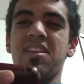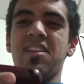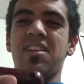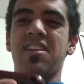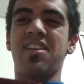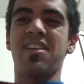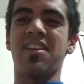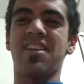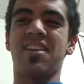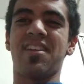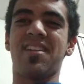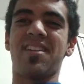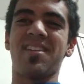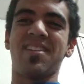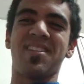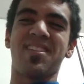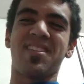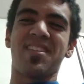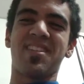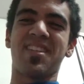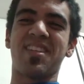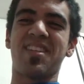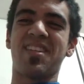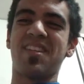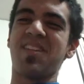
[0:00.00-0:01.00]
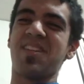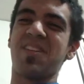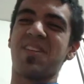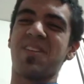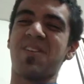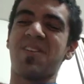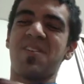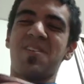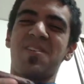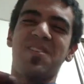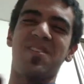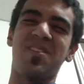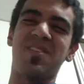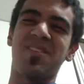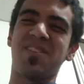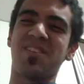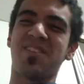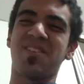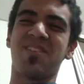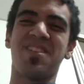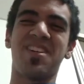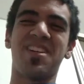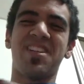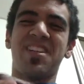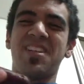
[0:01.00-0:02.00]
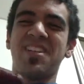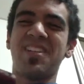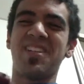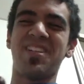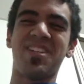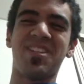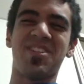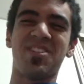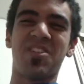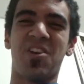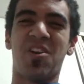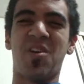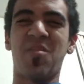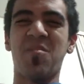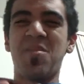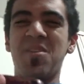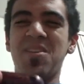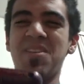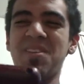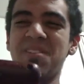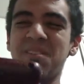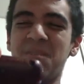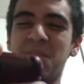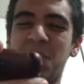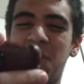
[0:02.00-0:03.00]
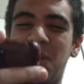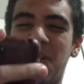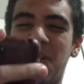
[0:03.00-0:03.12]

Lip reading: Yeah, it's like you could create like a disharmony in the